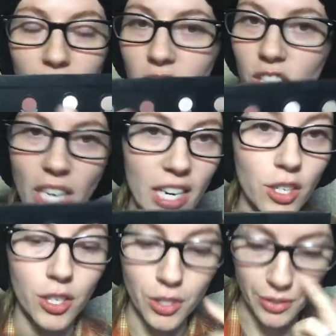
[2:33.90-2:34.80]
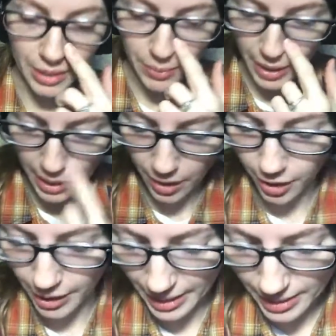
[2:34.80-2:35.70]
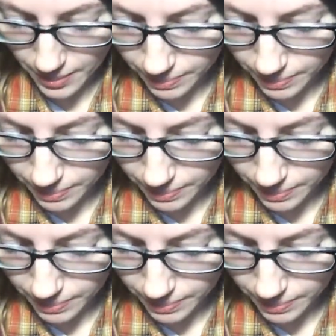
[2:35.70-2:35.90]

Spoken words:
shade you're using, what color it is.